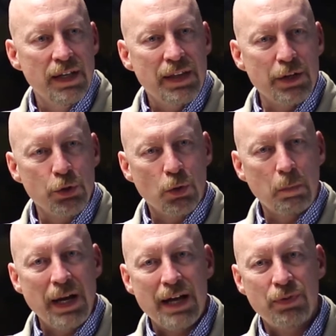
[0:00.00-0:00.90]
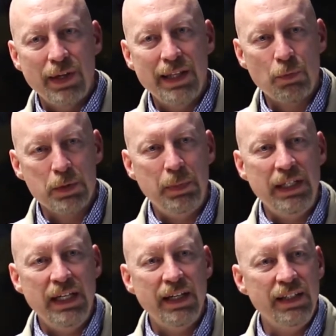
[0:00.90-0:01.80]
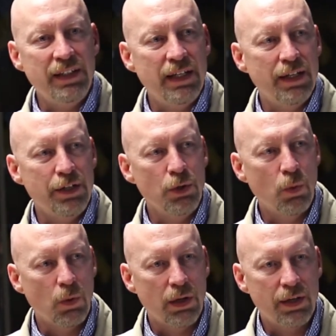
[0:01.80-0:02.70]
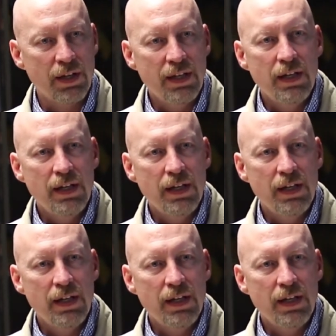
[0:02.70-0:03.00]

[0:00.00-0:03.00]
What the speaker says: That neural pathway that was beginning to get ignored,